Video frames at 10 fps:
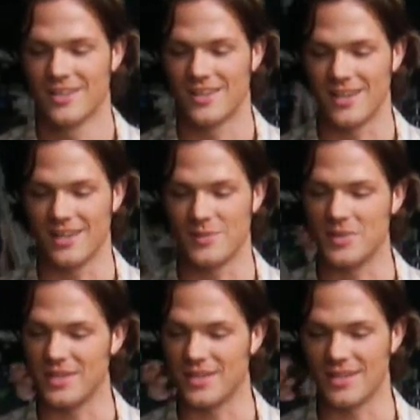he'd
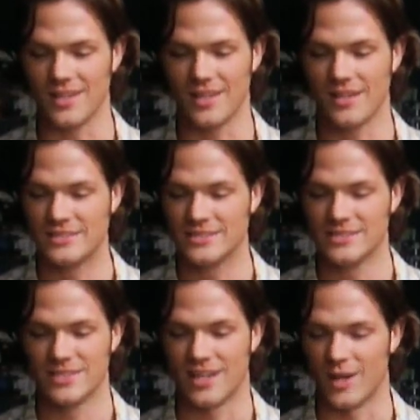be,
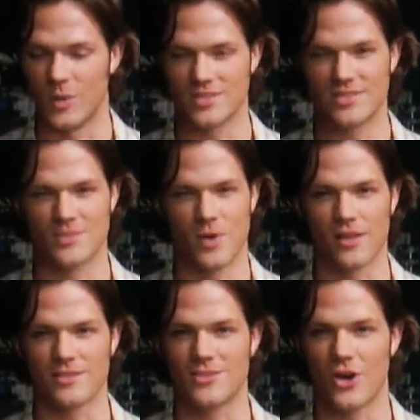I don't know, what's the
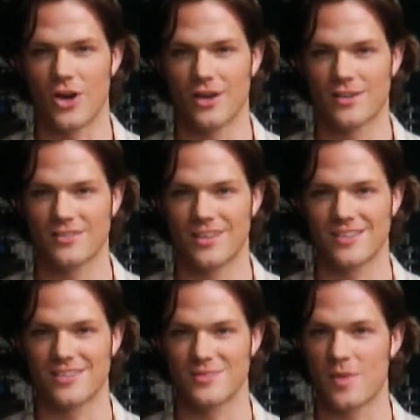smallest dog that
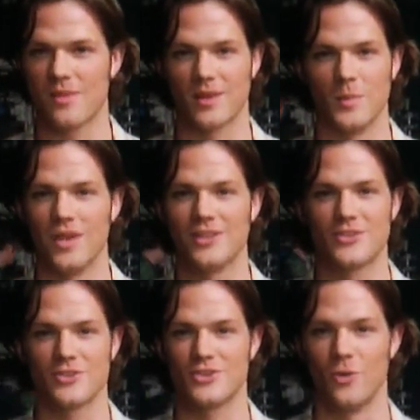exists? Maybe like a
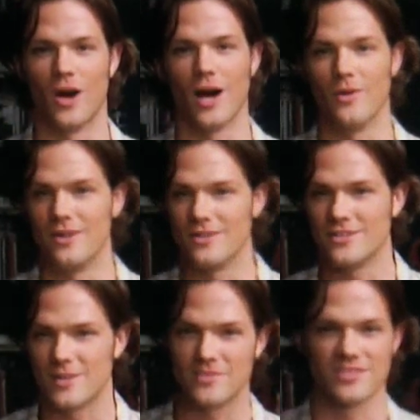miniature Chihuahua or
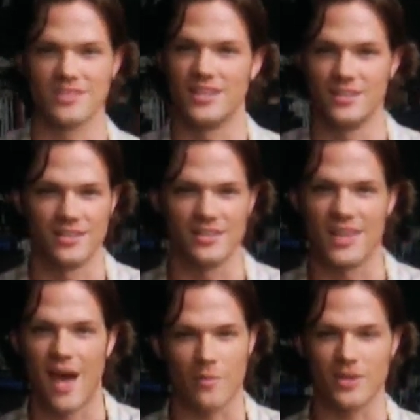something. Just little and
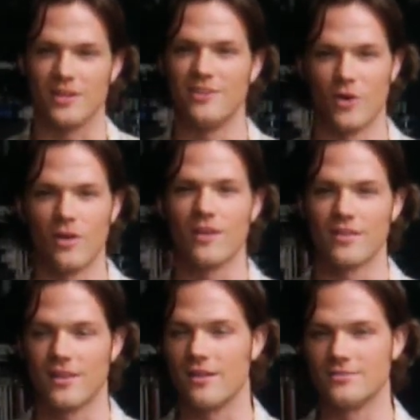yappy and annoying,
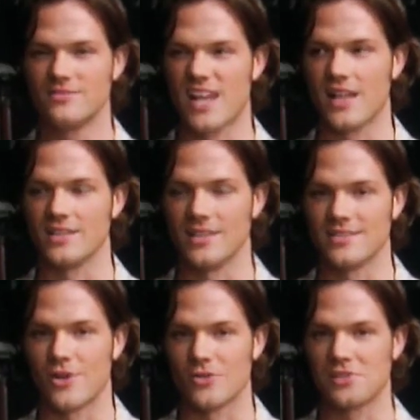you know?
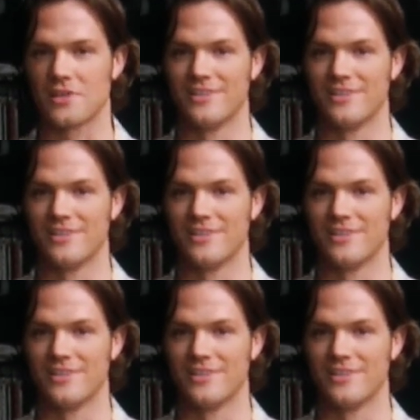Talentless also.